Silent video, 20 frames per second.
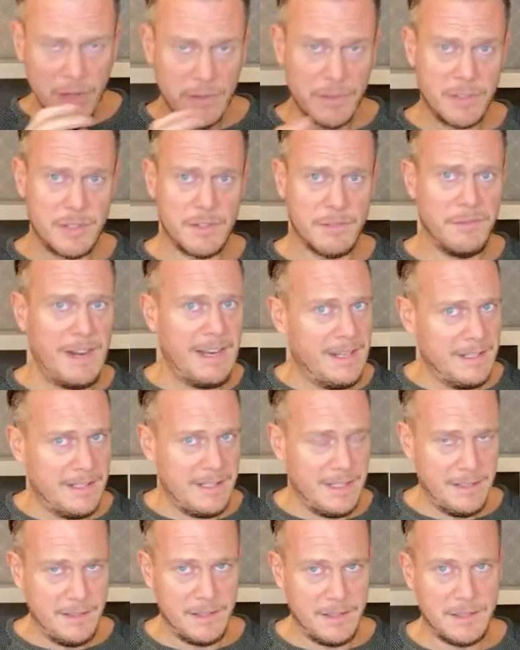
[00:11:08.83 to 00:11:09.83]

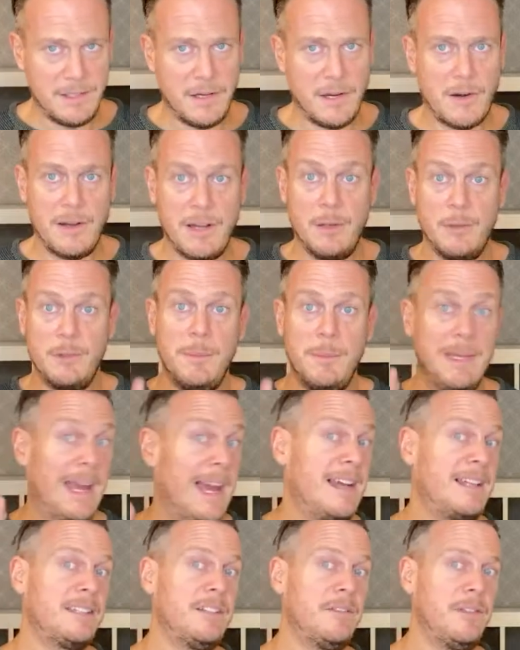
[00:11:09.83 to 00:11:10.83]
sovereignty in the scenario to be
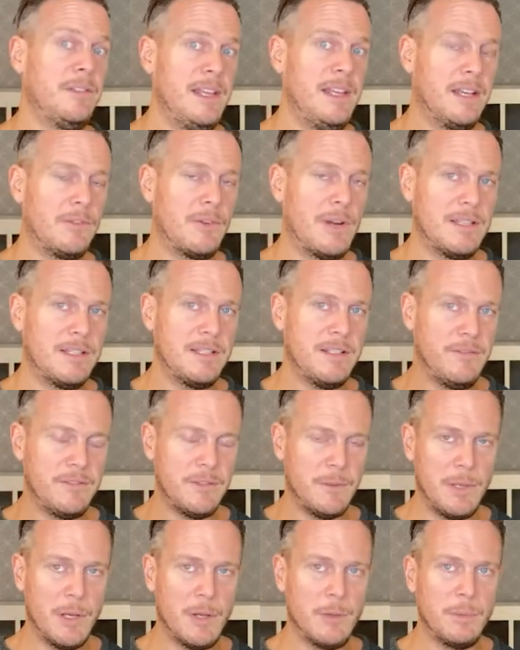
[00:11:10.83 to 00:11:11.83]
actively aggressive, to
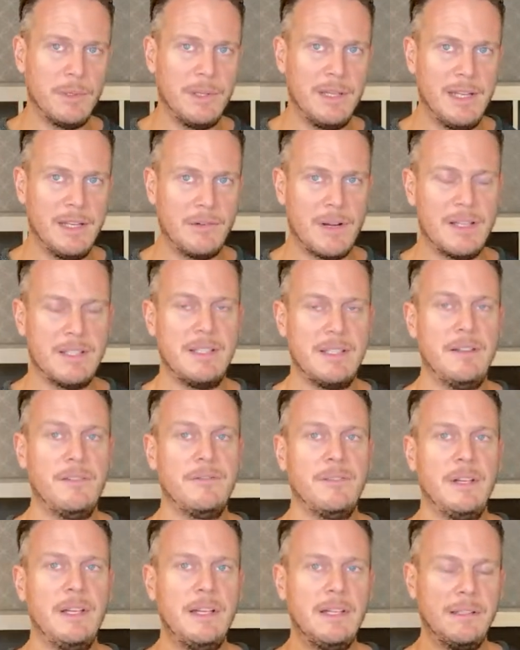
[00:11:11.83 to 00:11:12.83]
be openly aggressive,
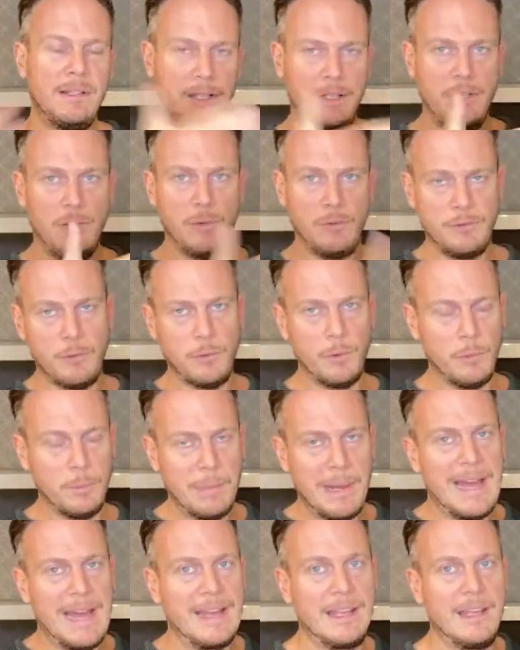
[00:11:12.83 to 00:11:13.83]
then you'll fall
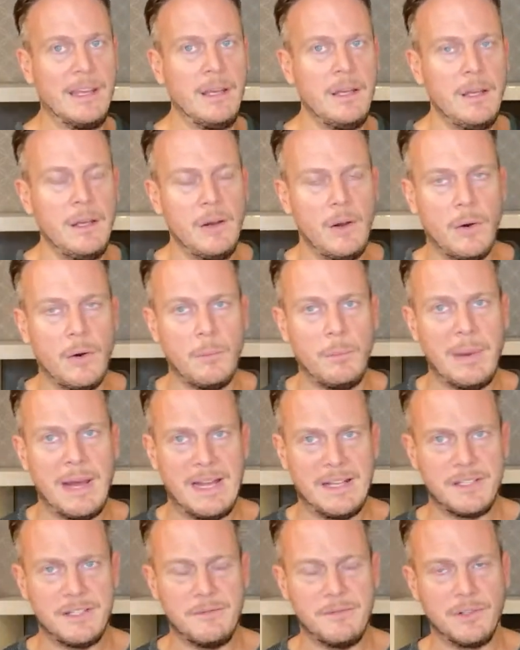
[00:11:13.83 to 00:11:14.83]
back on
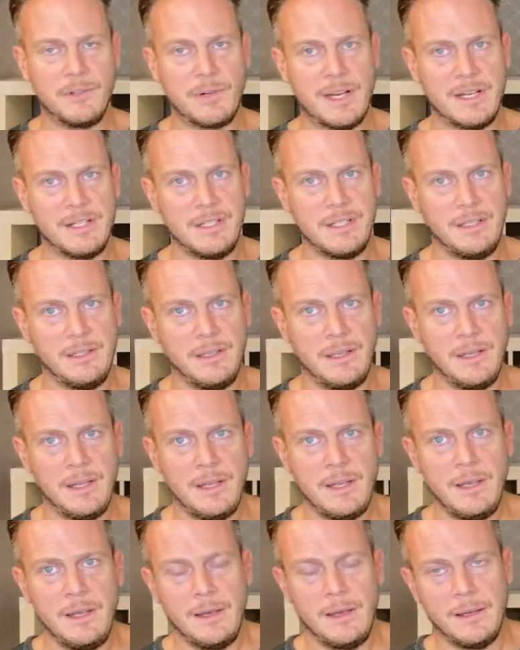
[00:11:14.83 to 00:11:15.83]
passive aggression
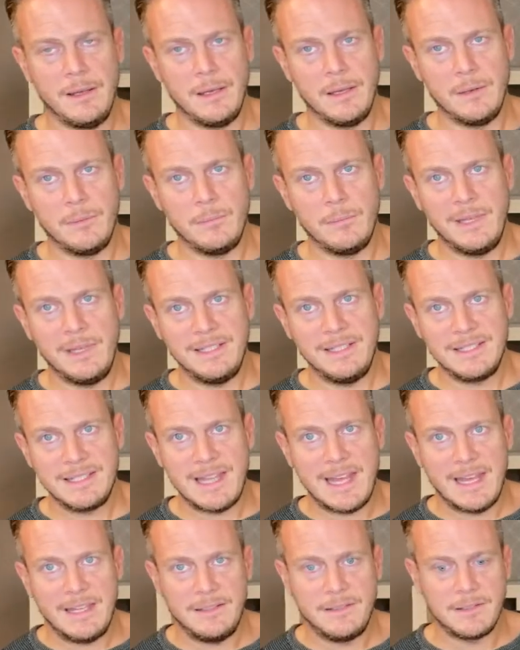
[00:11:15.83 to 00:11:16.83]

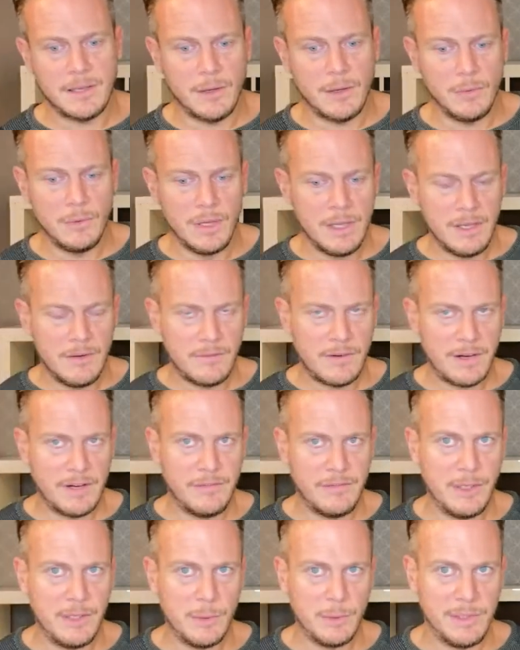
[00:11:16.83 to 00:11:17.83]
instead. So very
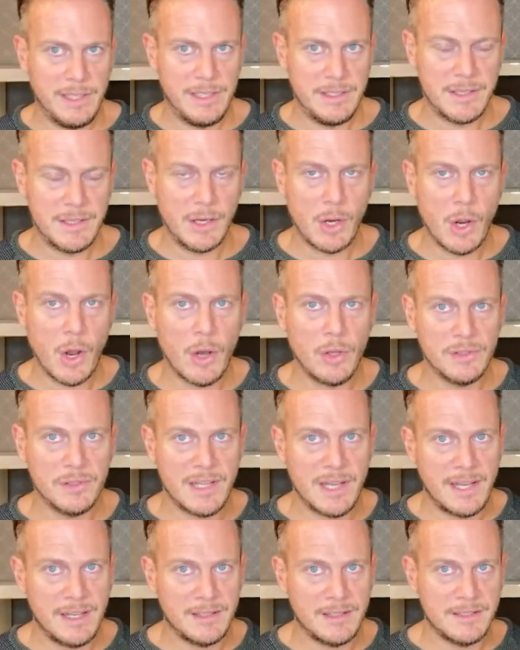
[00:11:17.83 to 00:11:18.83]
frequently it's the
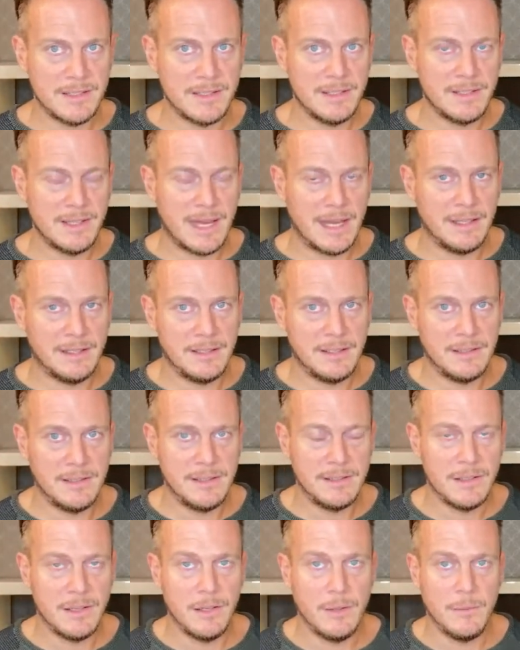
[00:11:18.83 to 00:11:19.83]
context that
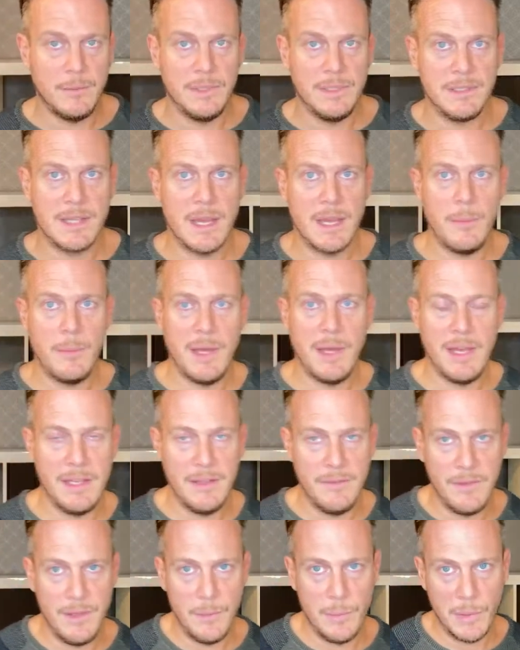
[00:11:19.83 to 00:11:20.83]
determines that
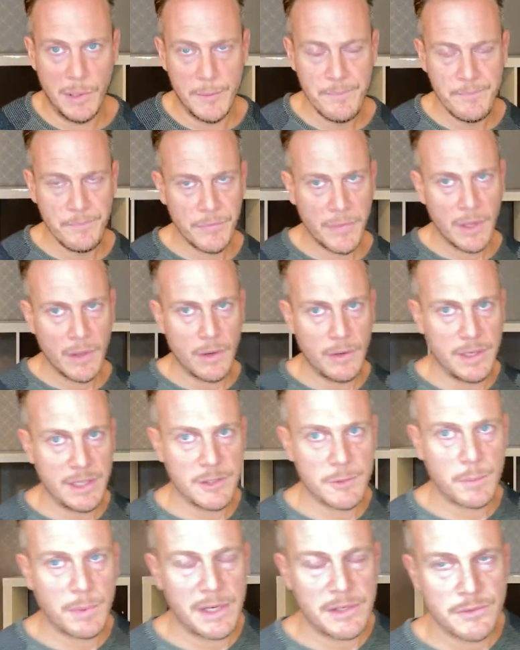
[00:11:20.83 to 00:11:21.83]
behavior, but
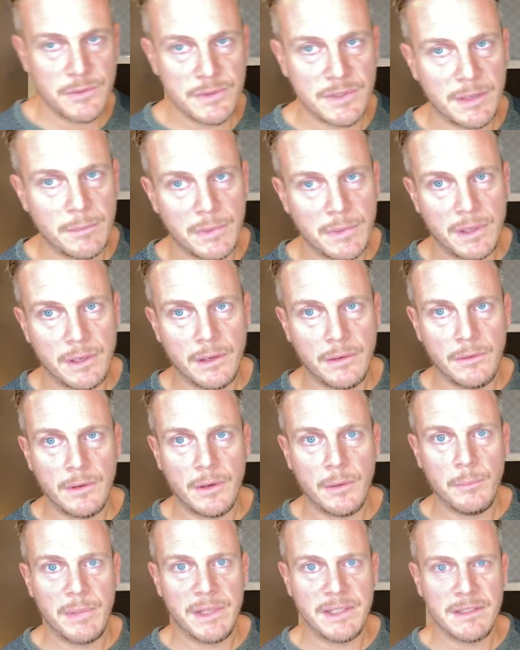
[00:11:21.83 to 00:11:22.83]
unexpressed resentment
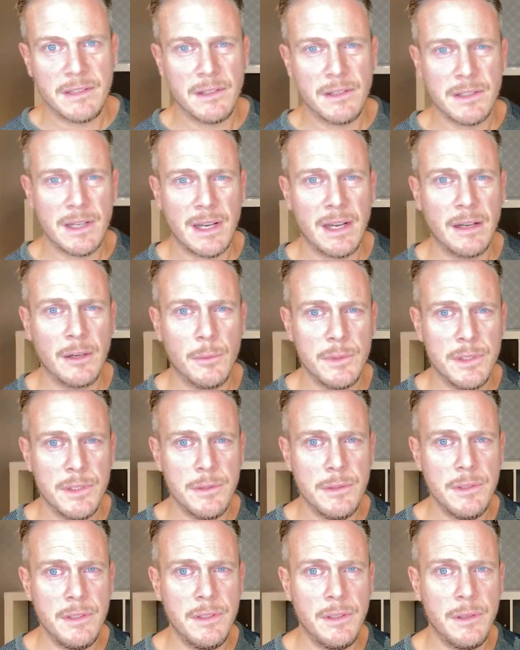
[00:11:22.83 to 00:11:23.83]
and bitterness and anger would
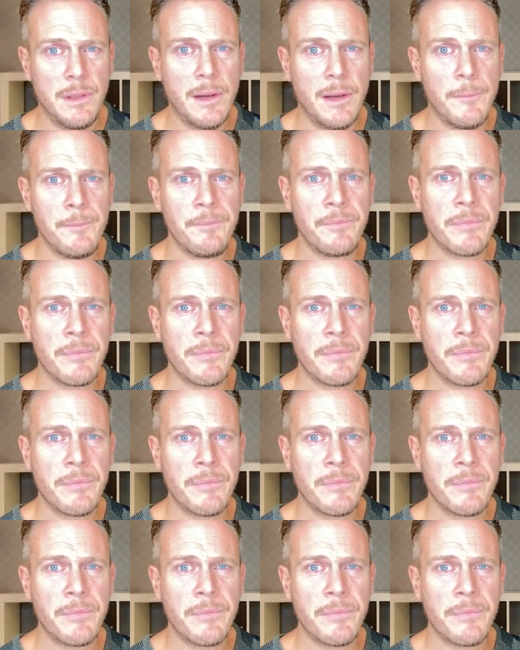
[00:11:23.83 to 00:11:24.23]
usually do that.